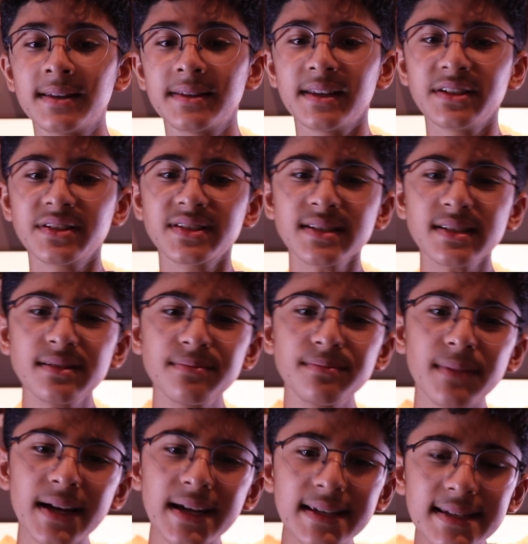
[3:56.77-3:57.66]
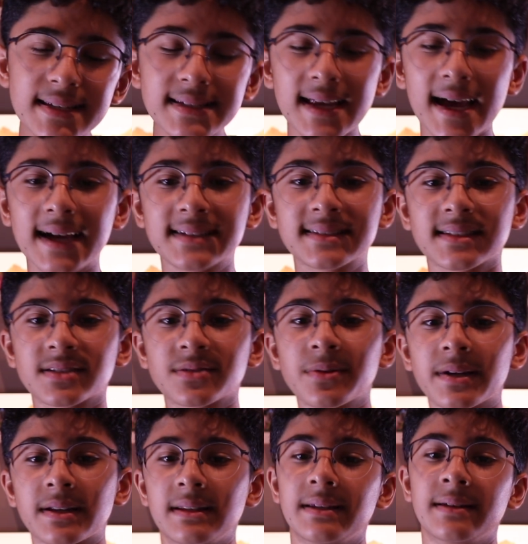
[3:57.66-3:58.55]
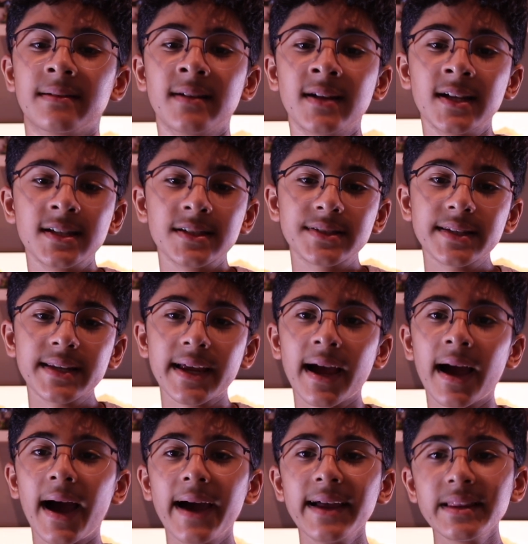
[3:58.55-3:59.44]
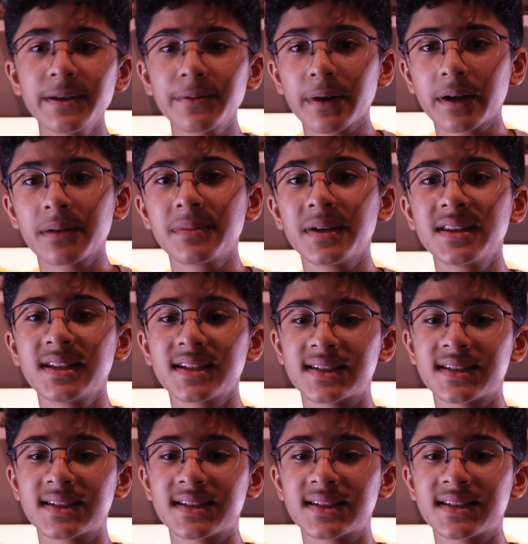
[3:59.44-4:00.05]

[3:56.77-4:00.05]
that you still might need to access quickly, then I highly recommend the